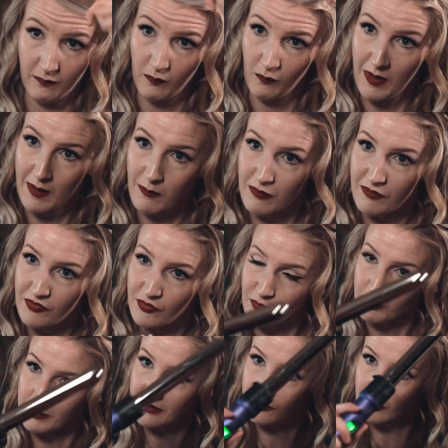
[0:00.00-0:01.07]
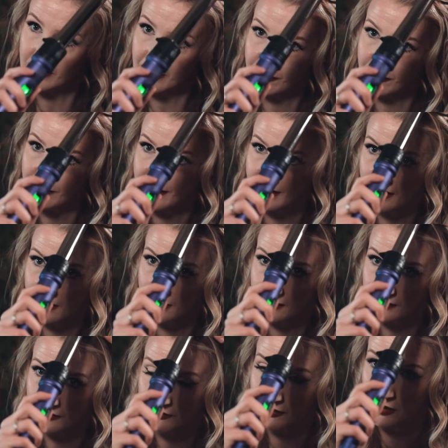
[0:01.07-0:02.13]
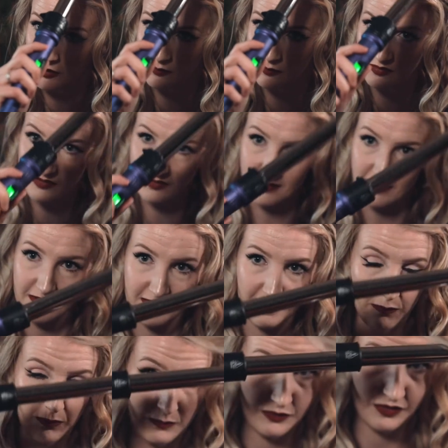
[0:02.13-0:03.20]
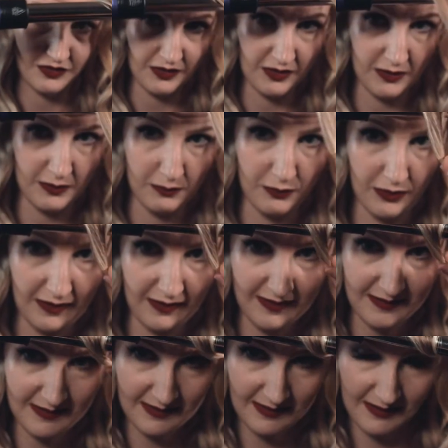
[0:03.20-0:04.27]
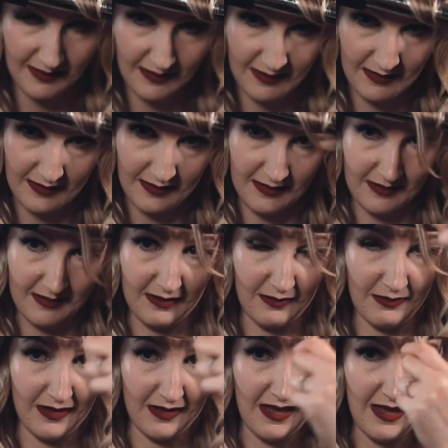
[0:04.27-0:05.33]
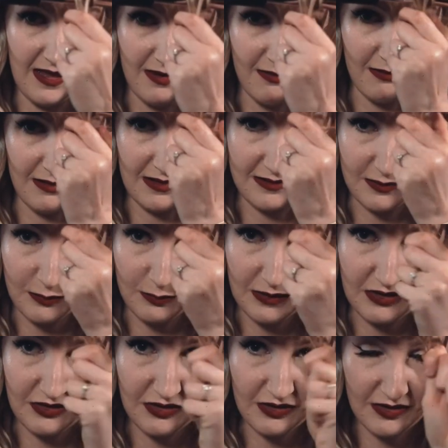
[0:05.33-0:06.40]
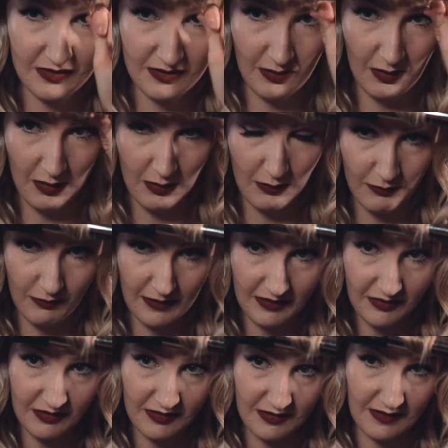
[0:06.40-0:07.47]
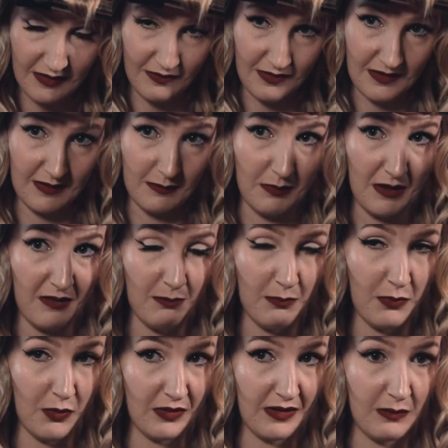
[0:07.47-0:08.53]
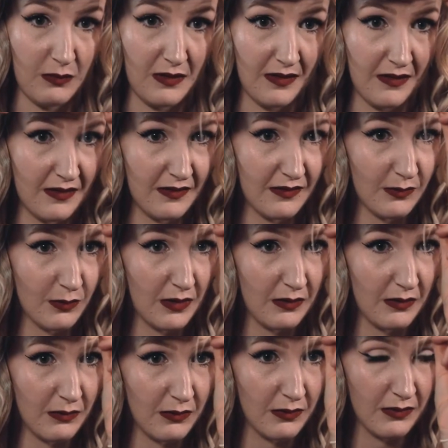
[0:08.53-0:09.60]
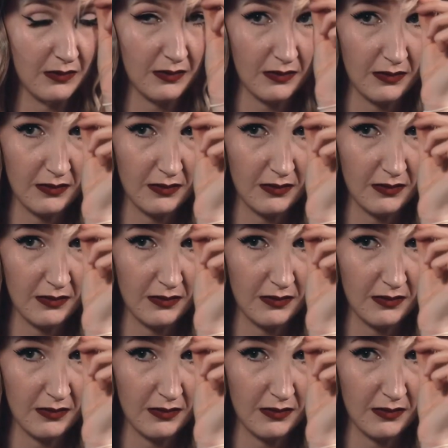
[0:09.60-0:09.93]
Where we've sort of been doing everything kind of close to the scalp, I'm just going to bring this down here a little bit, just so hopefully it just gives us a bit of body with it as well.